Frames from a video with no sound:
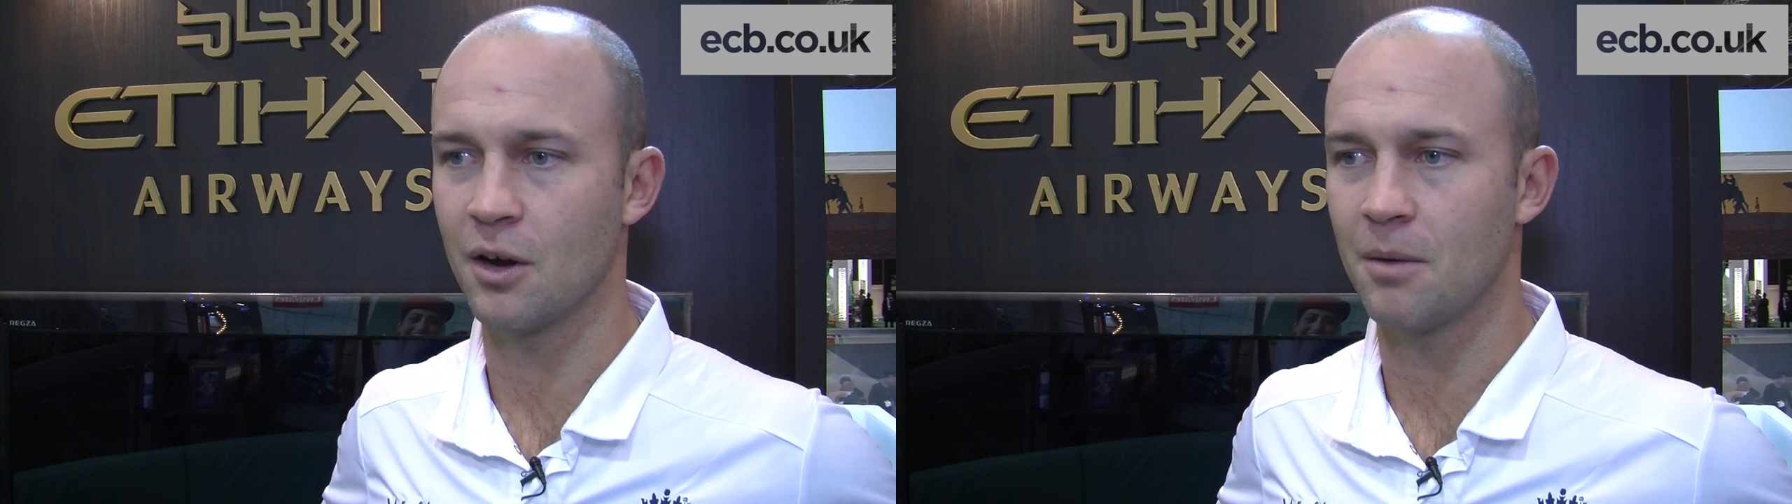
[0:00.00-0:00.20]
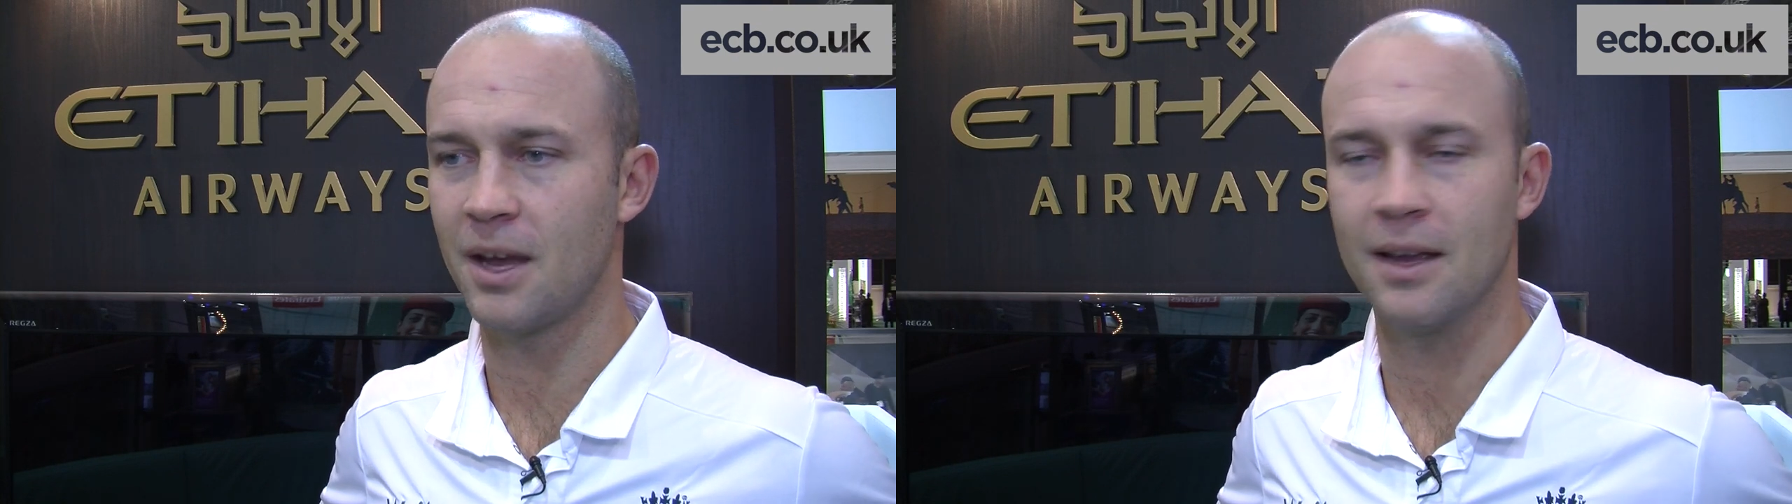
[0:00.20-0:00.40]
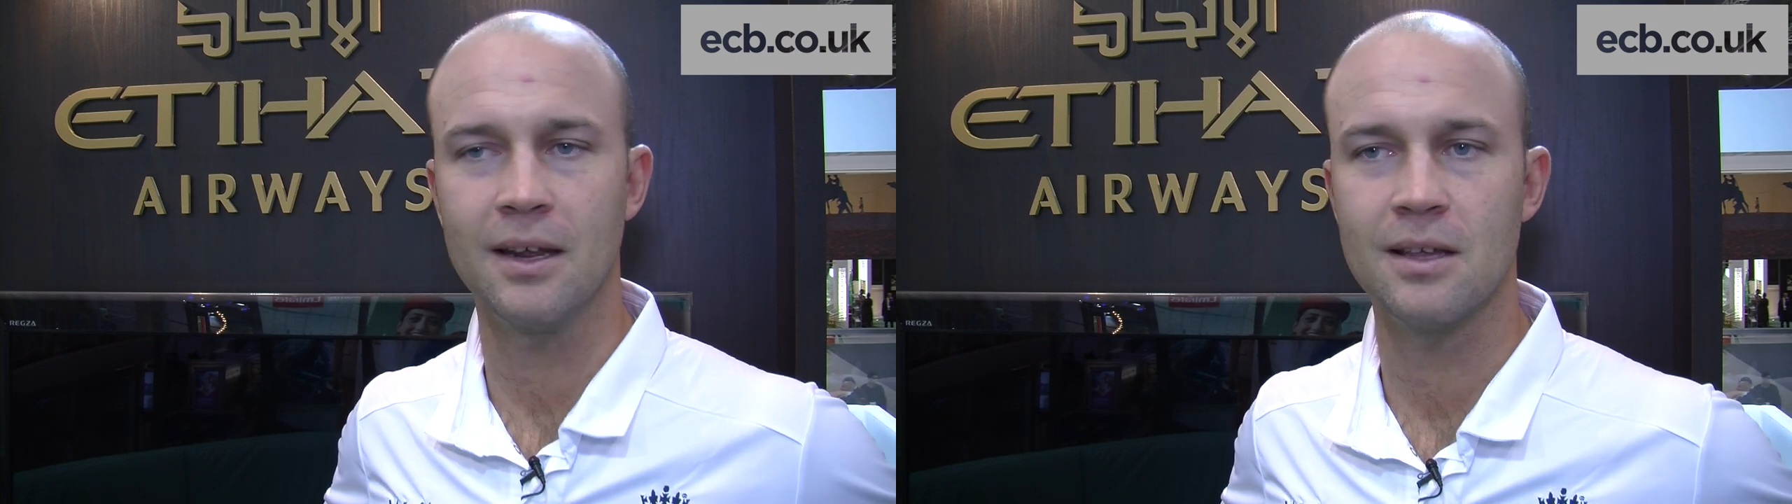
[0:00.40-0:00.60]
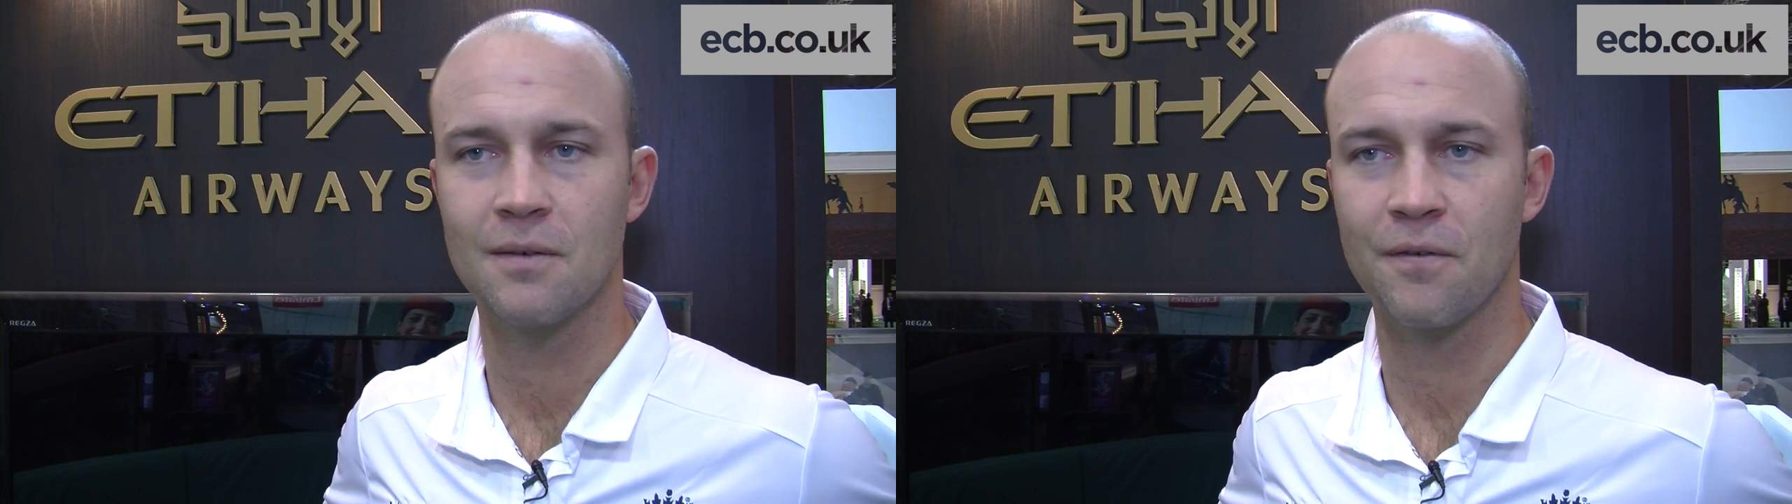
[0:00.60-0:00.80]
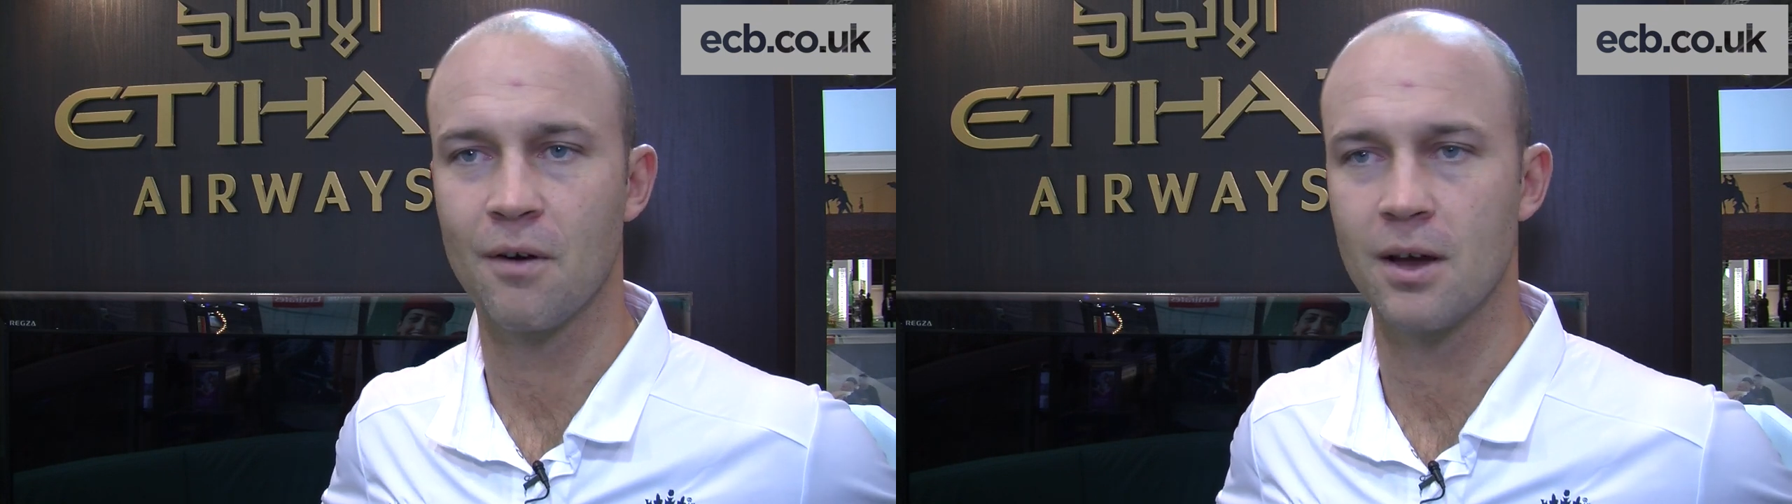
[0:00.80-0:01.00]
going to make it
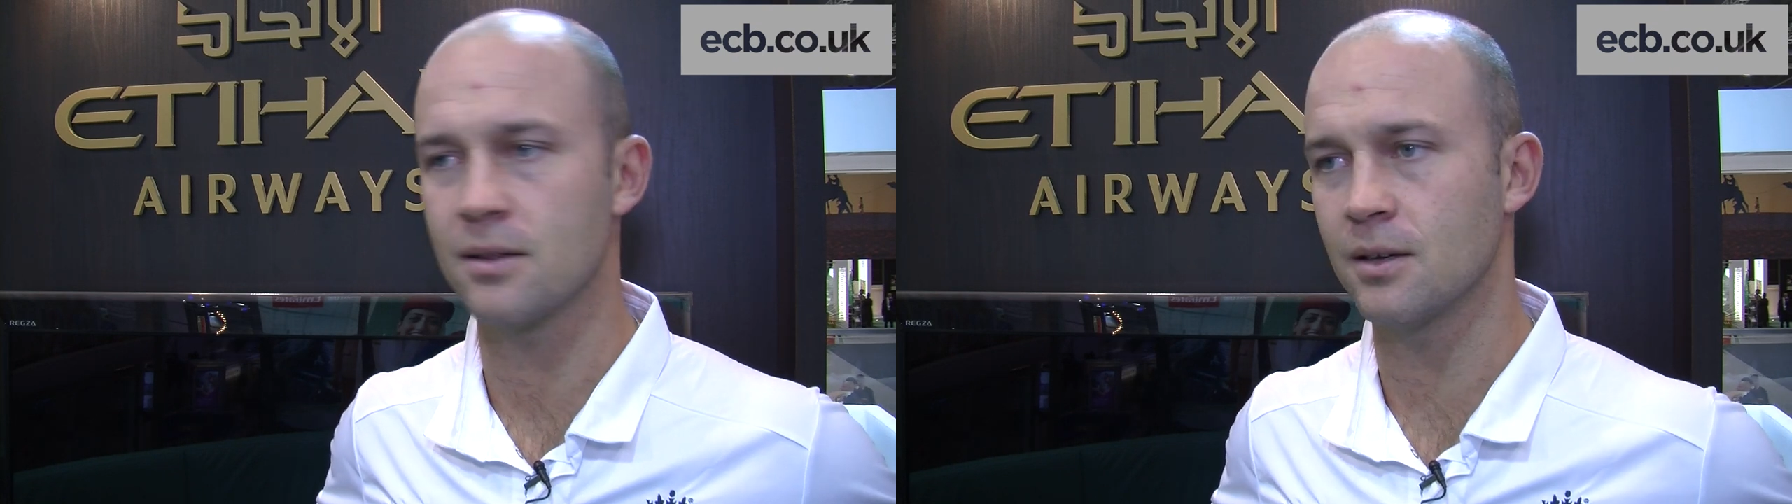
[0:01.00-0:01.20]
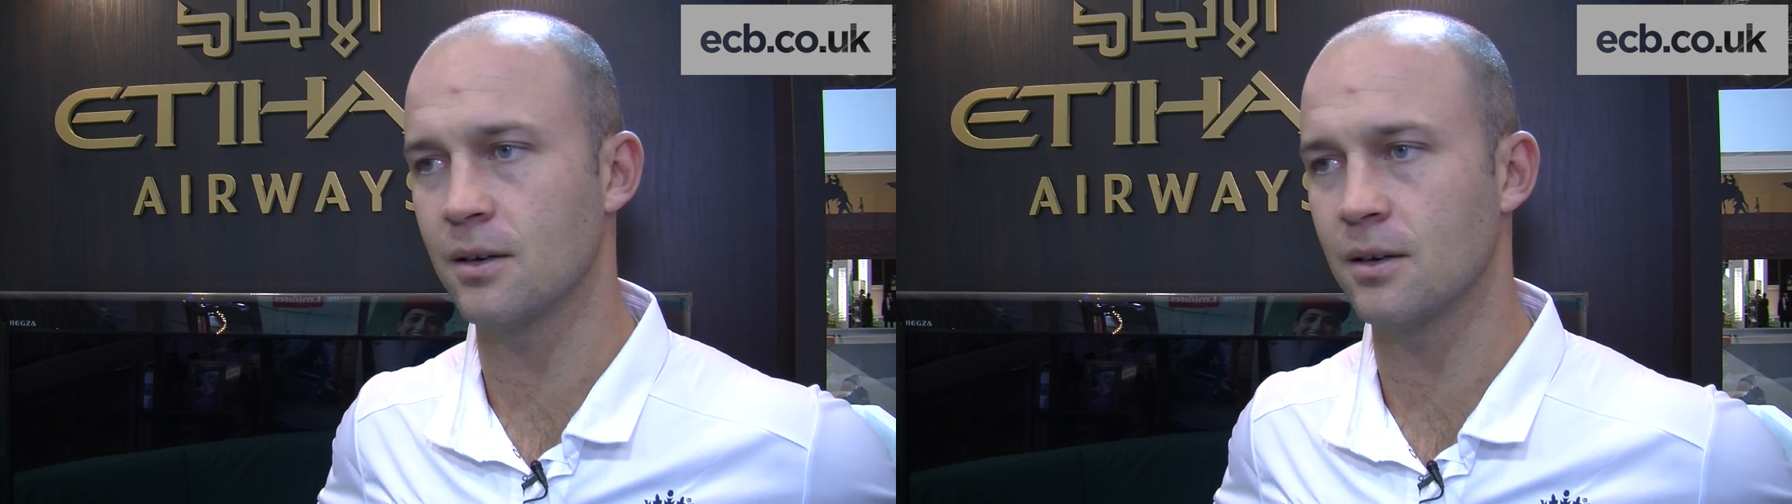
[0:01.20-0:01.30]
easy for us,